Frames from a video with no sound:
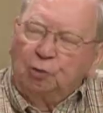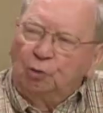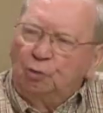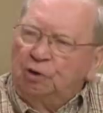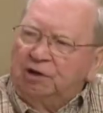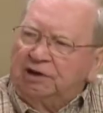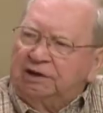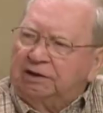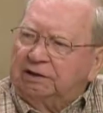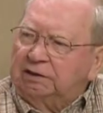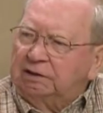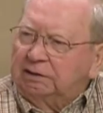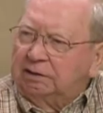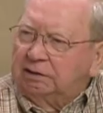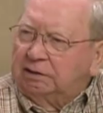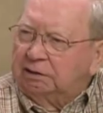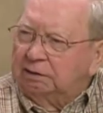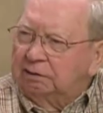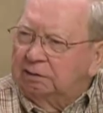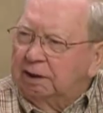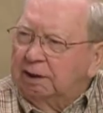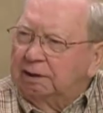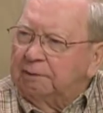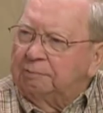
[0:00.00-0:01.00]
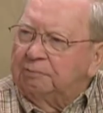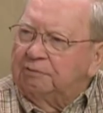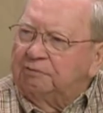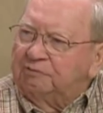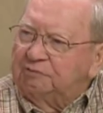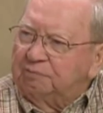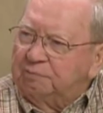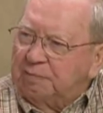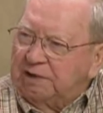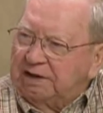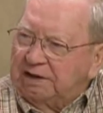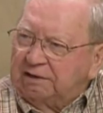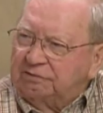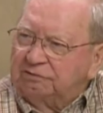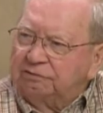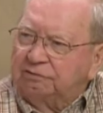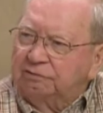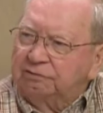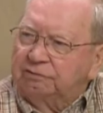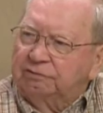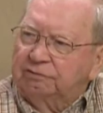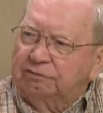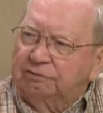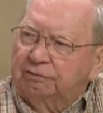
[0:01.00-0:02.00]
weekly type of
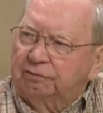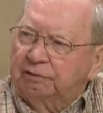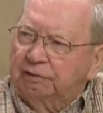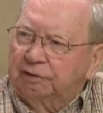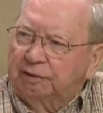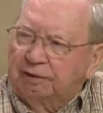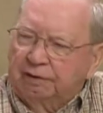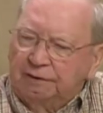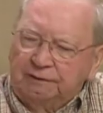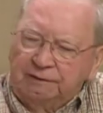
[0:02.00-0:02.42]
basis. Uh, okay.